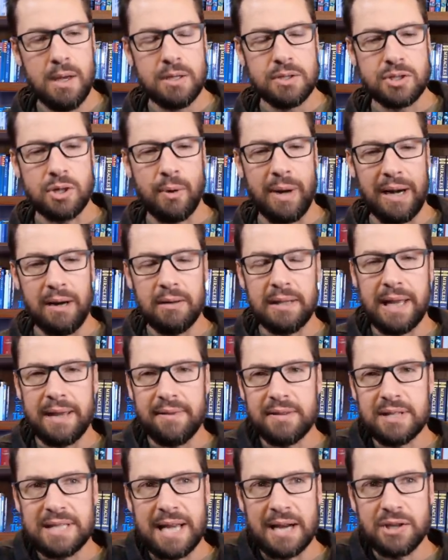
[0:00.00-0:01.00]
So hair
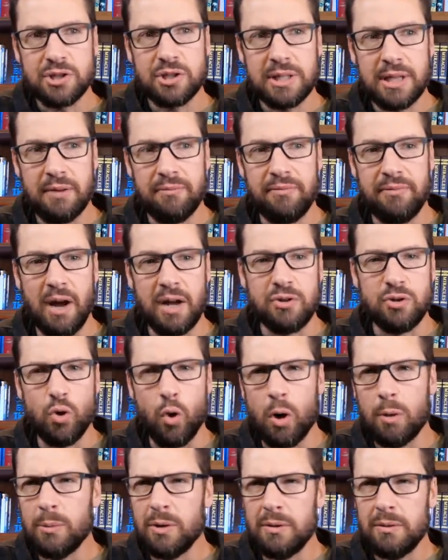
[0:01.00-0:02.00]
length is actually a, a
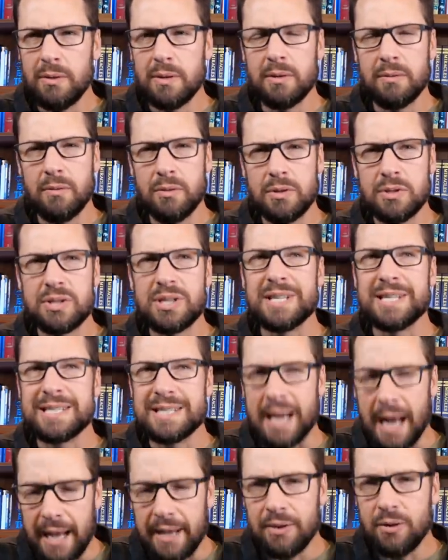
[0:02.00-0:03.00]
normal
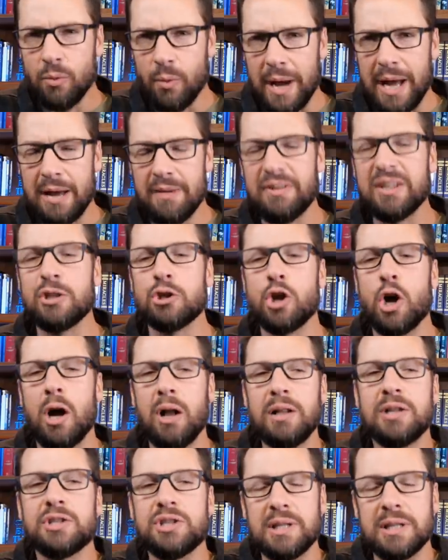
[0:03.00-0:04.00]
societal way of
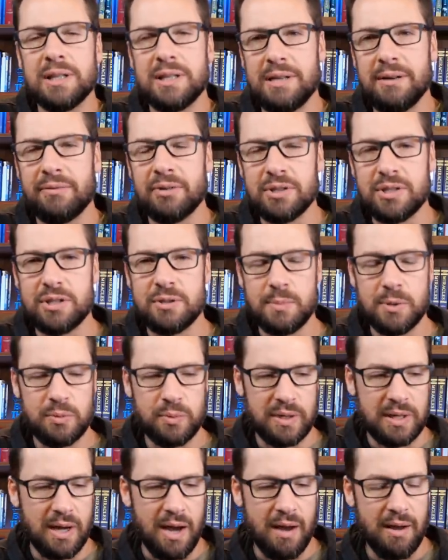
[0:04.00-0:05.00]
acknowledging the differences
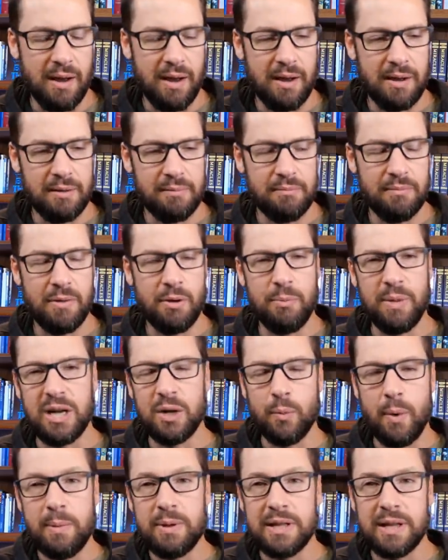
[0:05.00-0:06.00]
between God, uh, men
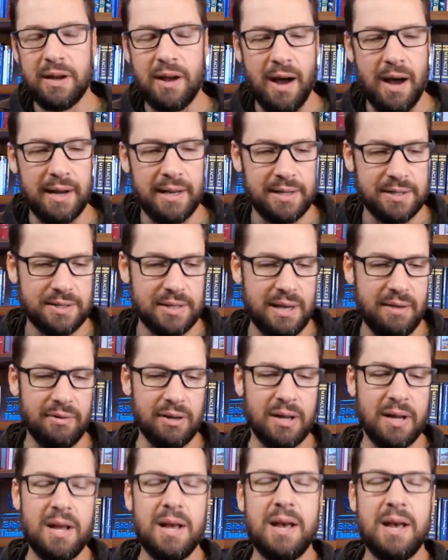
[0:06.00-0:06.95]
and women that God has given.